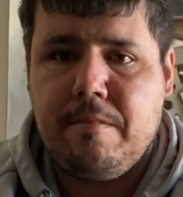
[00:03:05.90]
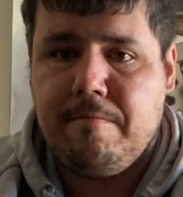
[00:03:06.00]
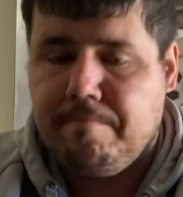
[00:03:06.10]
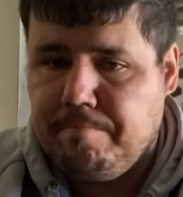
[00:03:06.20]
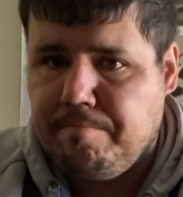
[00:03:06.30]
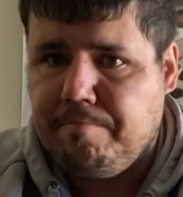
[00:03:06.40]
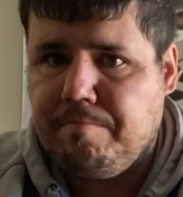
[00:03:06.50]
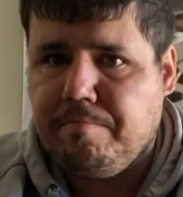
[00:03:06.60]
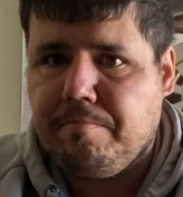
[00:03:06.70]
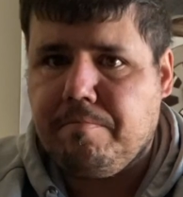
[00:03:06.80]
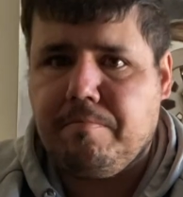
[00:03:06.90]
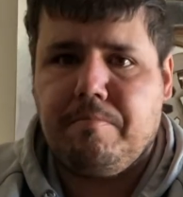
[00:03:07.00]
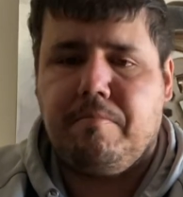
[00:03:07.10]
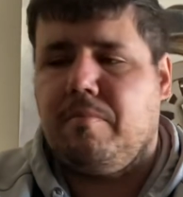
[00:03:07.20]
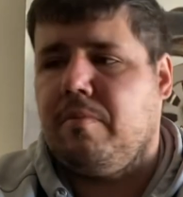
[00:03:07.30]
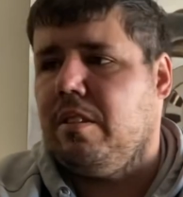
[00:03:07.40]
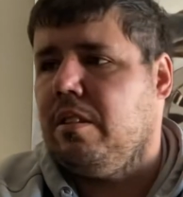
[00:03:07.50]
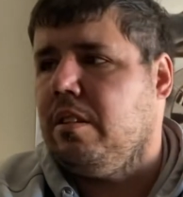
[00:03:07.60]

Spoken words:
Nobody speaks.